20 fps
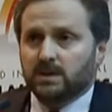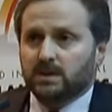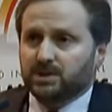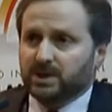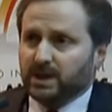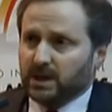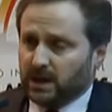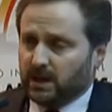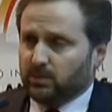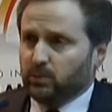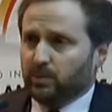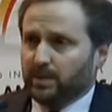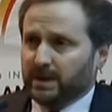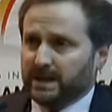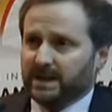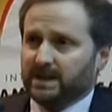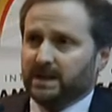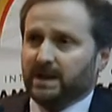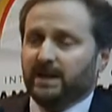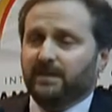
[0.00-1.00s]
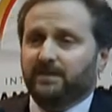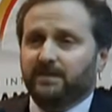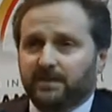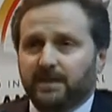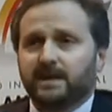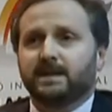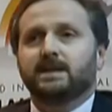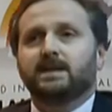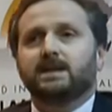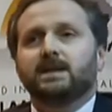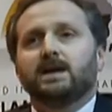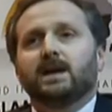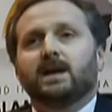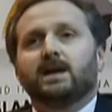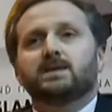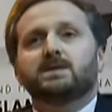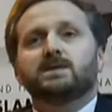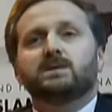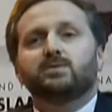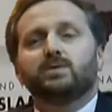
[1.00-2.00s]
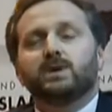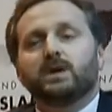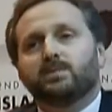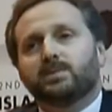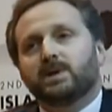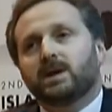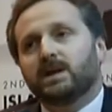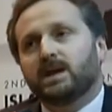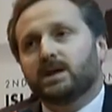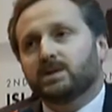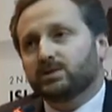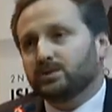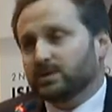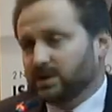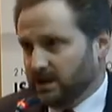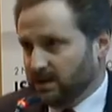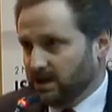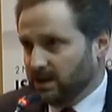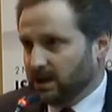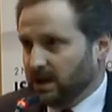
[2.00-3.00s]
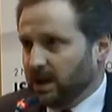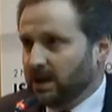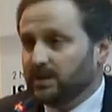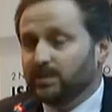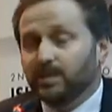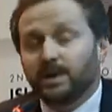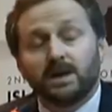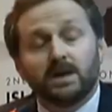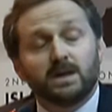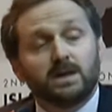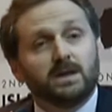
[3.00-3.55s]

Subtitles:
Sheikh Abu Bakr Effendi, as we pronounce it in the Cape,